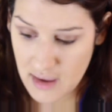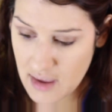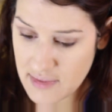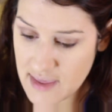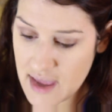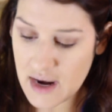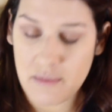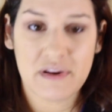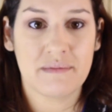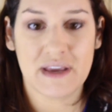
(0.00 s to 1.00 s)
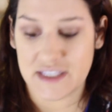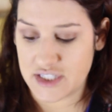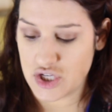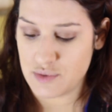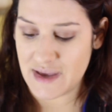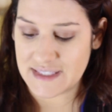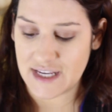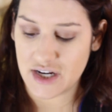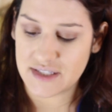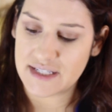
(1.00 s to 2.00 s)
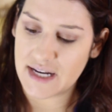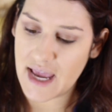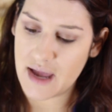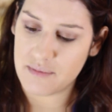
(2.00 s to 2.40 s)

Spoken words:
And then I'm going to mix two mascaras today.